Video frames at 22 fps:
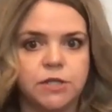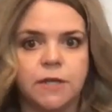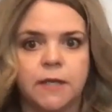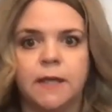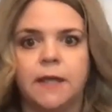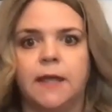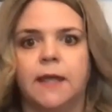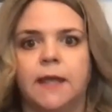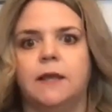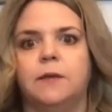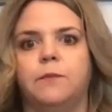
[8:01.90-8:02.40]

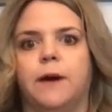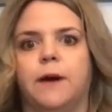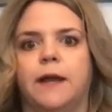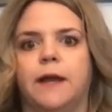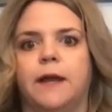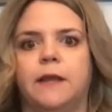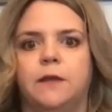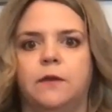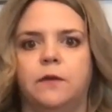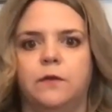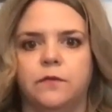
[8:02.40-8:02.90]
anybody
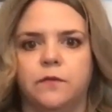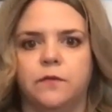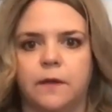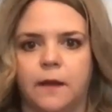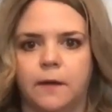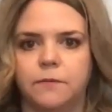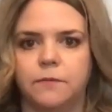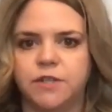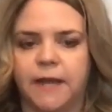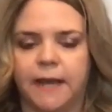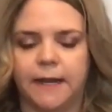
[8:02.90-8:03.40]
who's
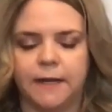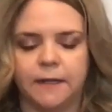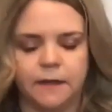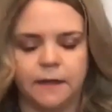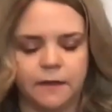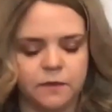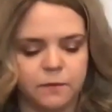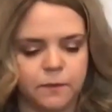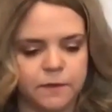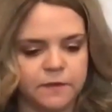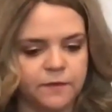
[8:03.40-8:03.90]
channeling
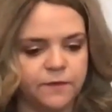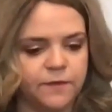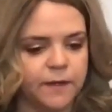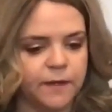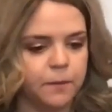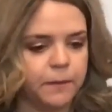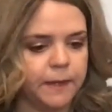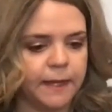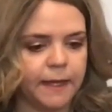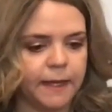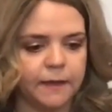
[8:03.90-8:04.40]
specific
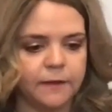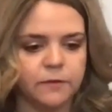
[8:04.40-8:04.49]
beings,